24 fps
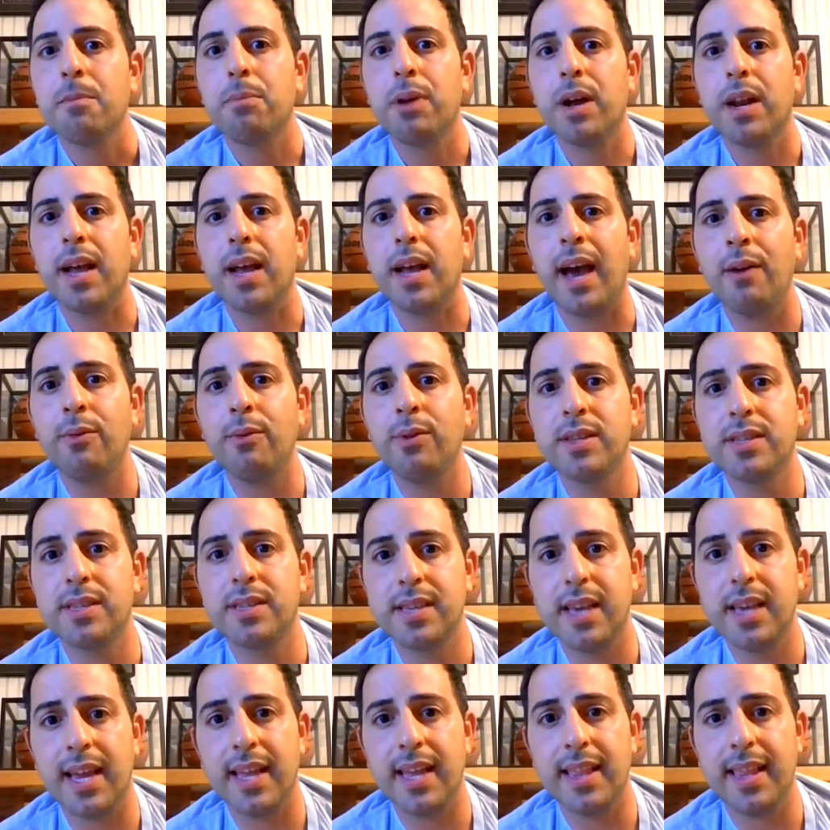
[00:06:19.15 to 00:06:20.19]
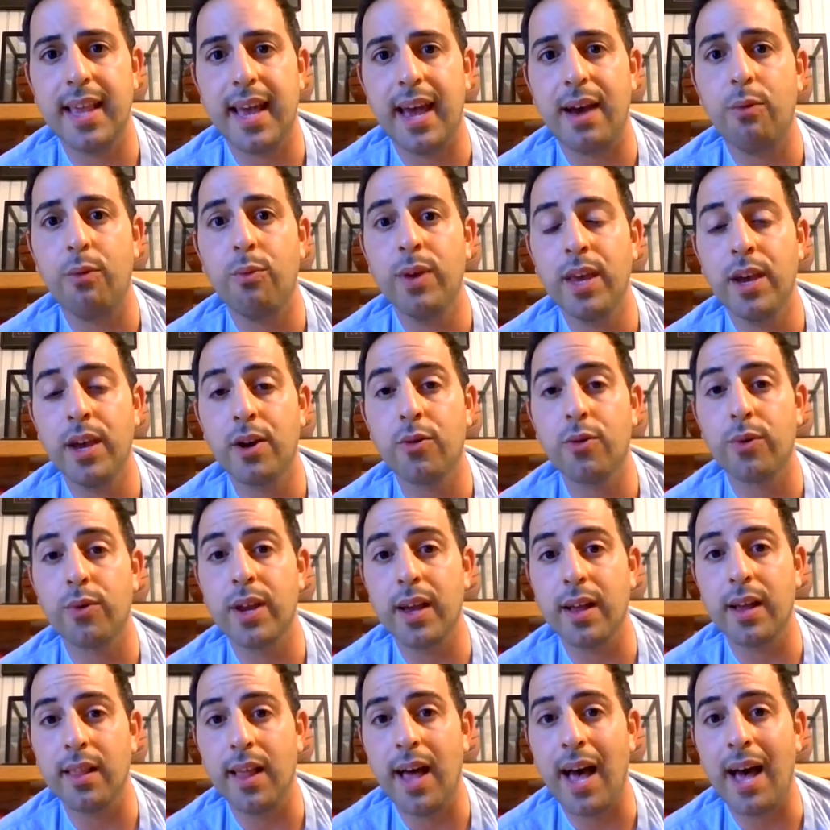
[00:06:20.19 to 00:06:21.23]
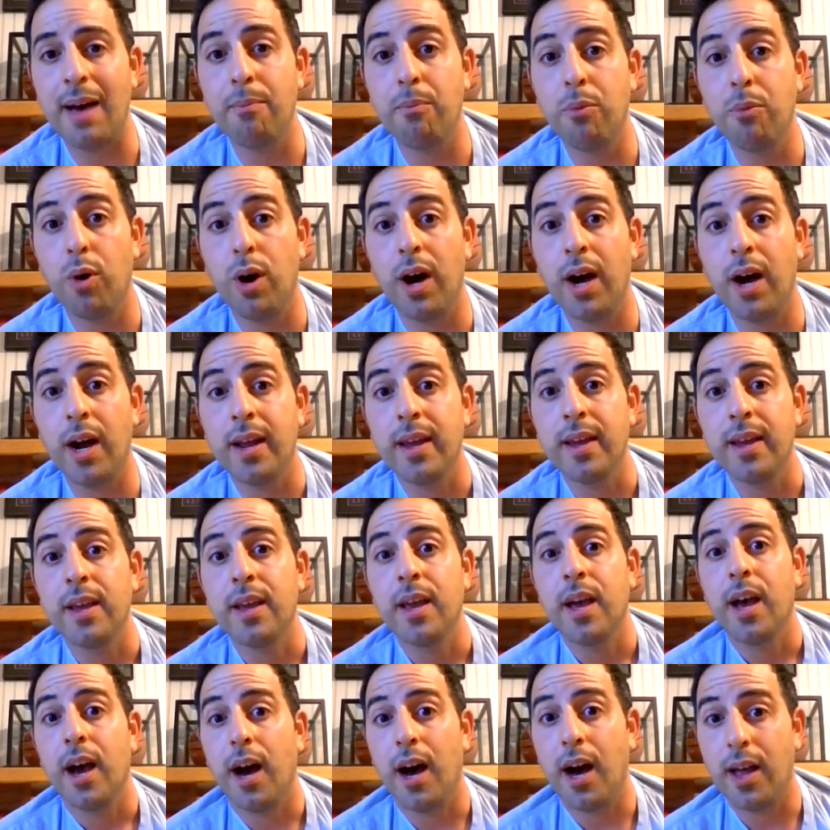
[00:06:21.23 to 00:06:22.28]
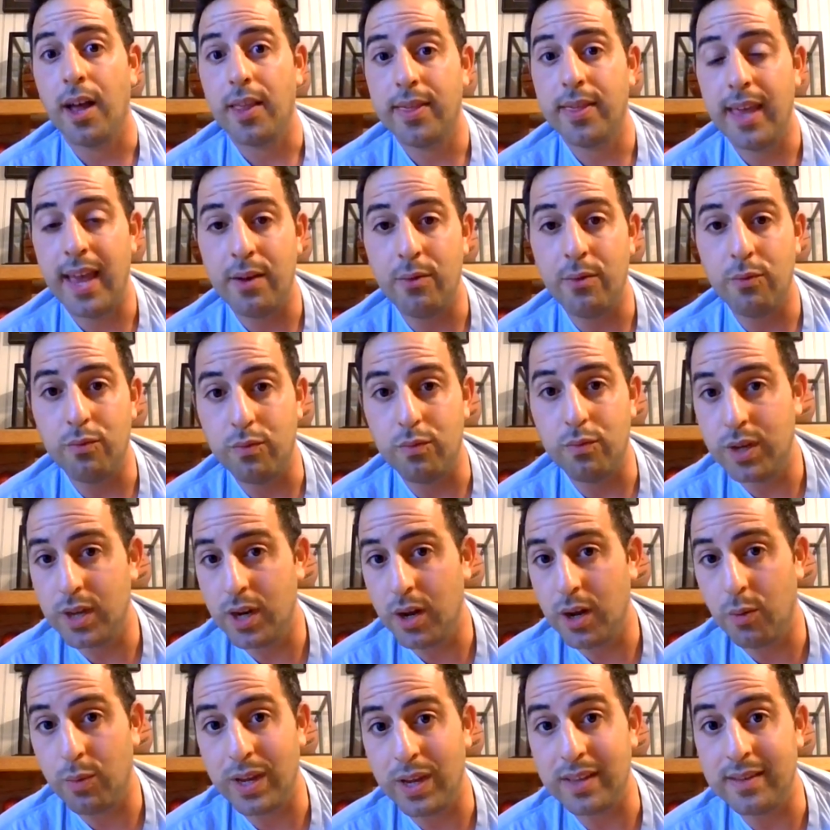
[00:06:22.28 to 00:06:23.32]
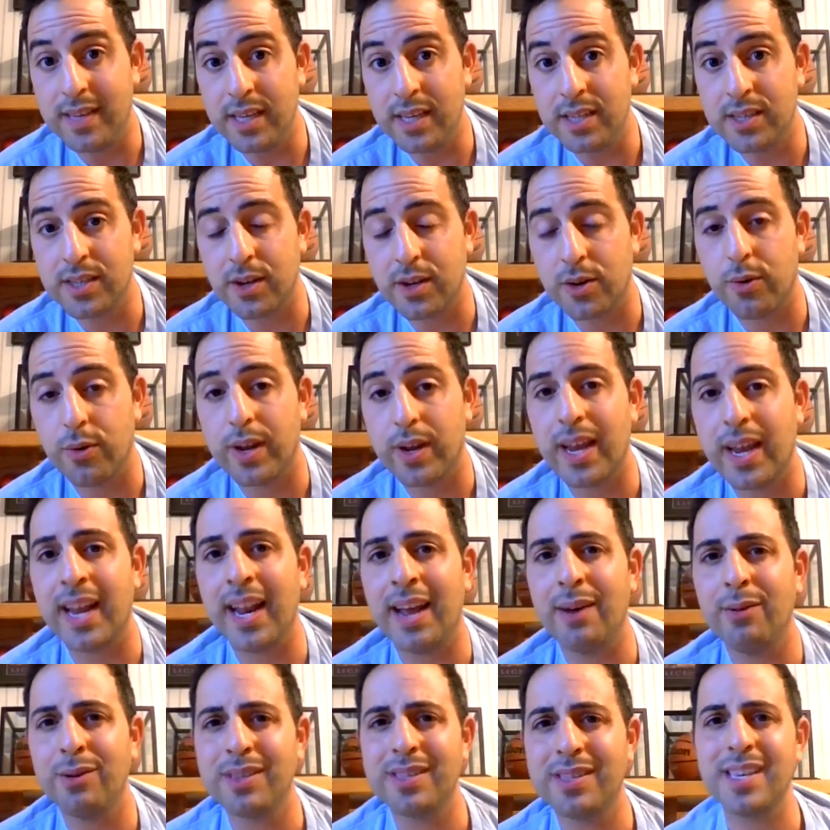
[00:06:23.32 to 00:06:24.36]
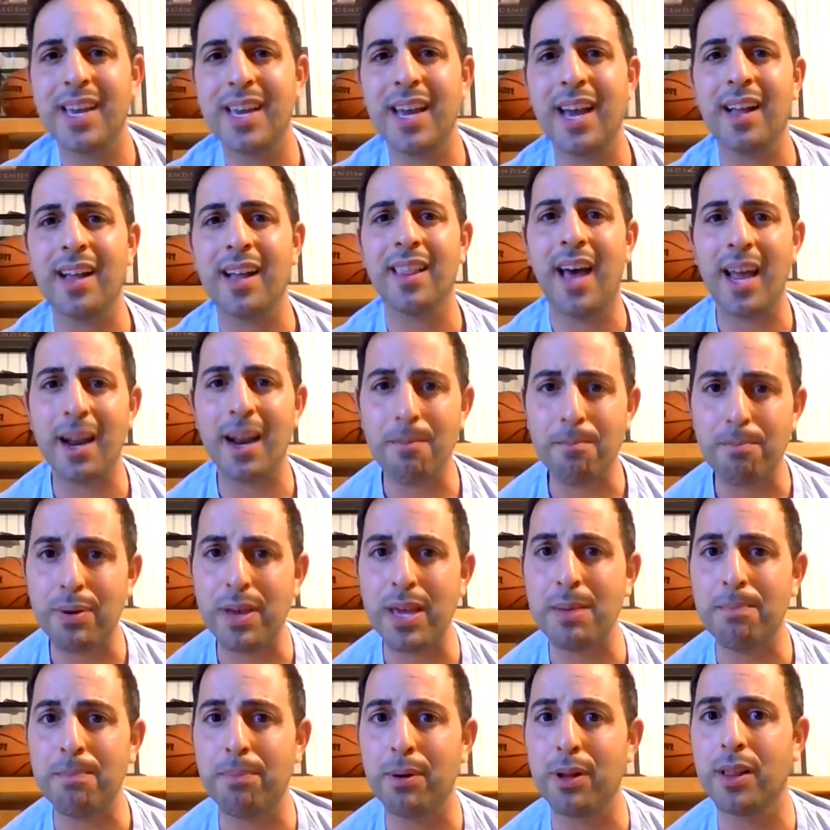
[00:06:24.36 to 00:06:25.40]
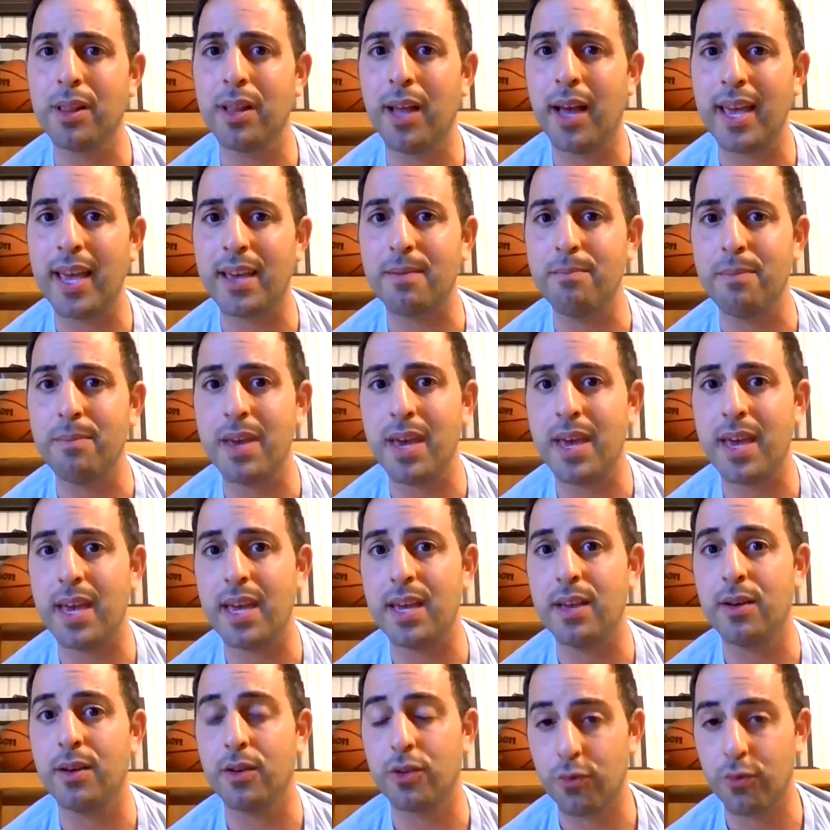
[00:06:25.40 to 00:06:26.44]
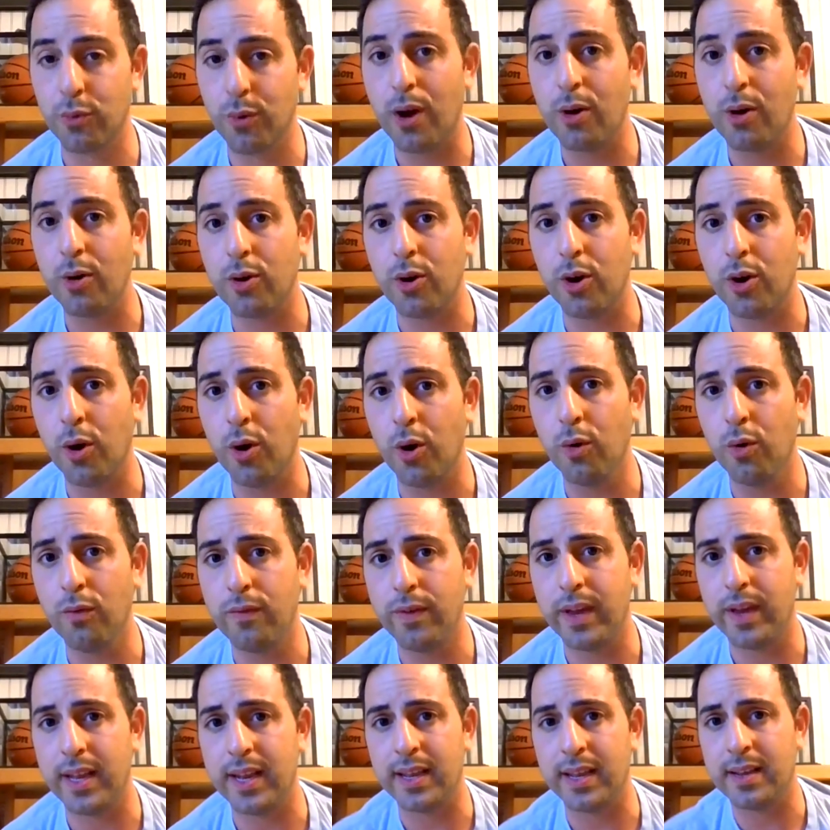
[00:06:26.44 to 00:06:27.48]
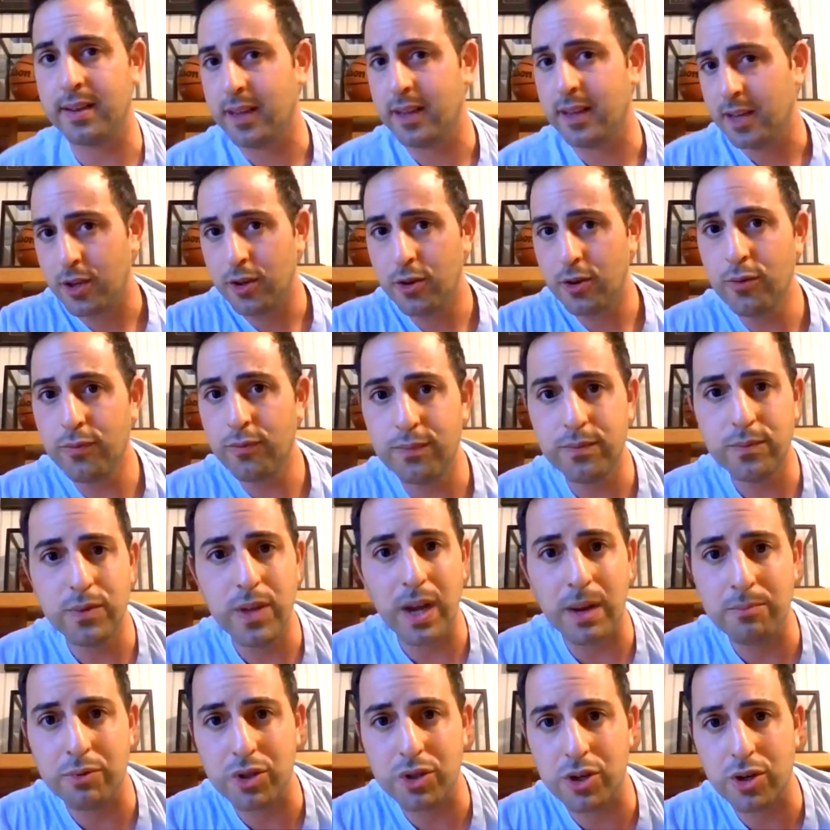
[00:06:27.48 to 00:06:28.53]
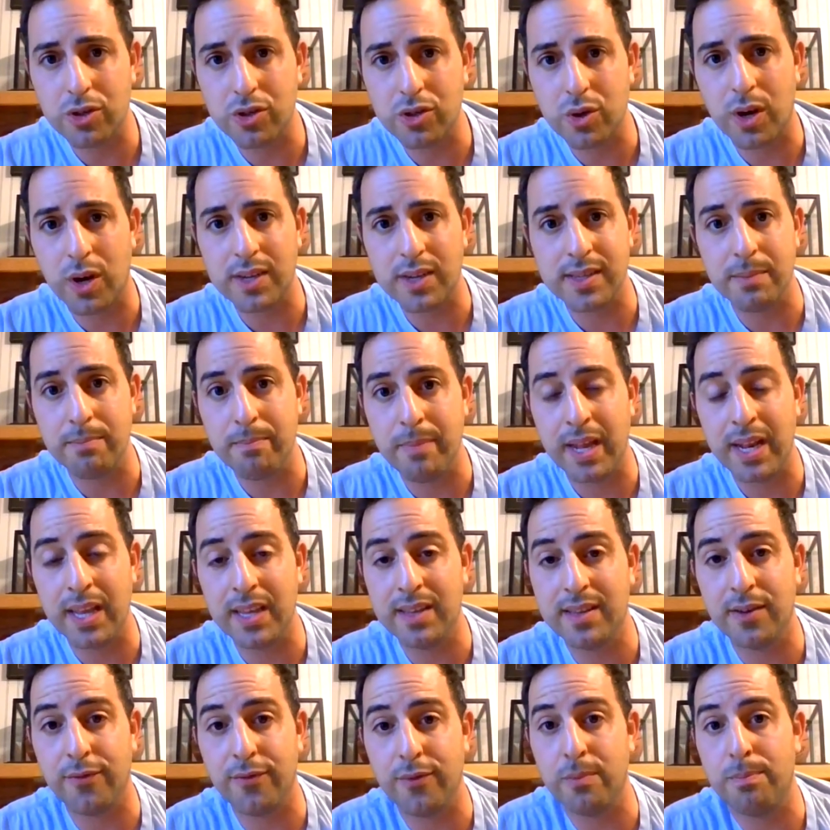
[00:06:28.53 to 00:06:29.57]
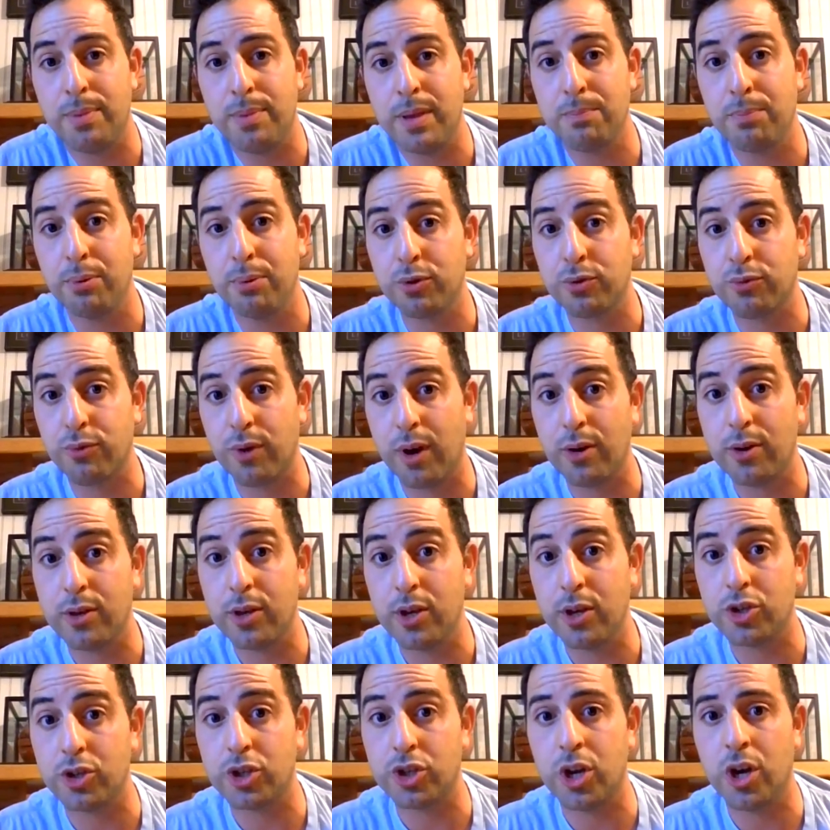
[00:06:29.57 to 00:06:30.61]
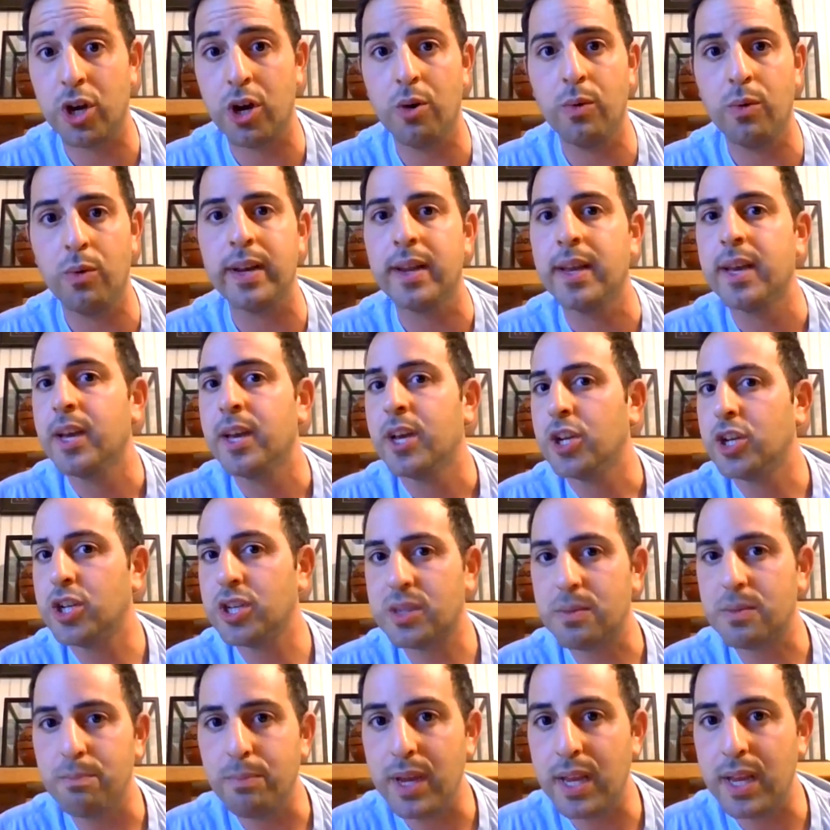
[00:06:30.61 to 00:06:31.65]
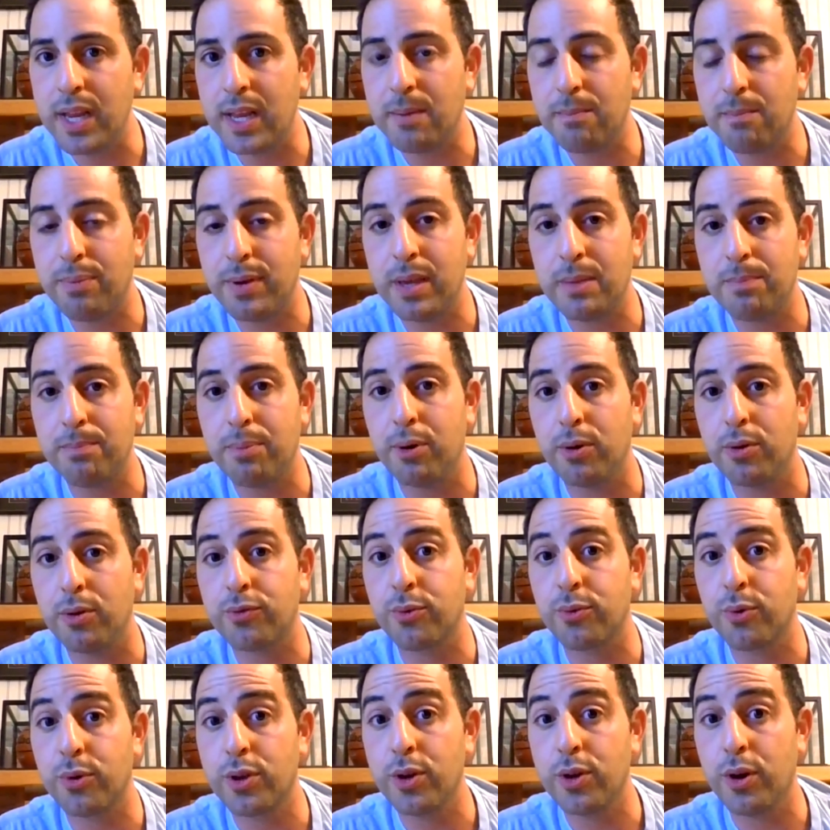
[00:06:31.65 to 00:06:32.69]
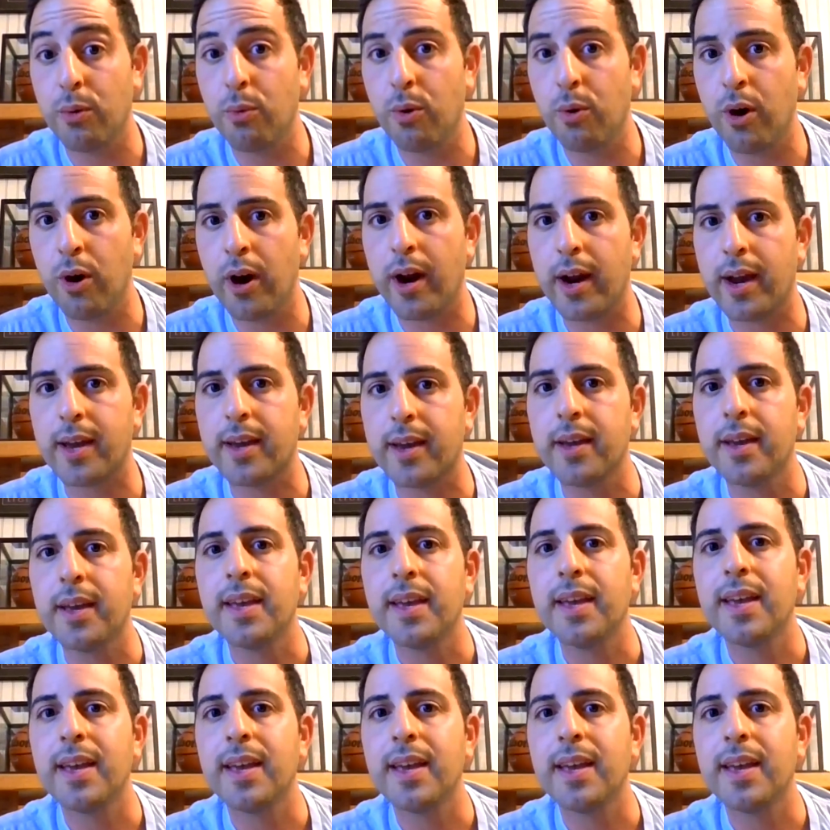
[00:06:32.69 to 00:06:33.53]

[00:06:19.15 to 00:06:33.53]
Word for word: But I would say that we agree a lot more uh, than, you know, we disagree. And I would say a lot of people like me throughout COVID, and you've, I'm sure, talked to many different people throughout your show and just meeting people through your work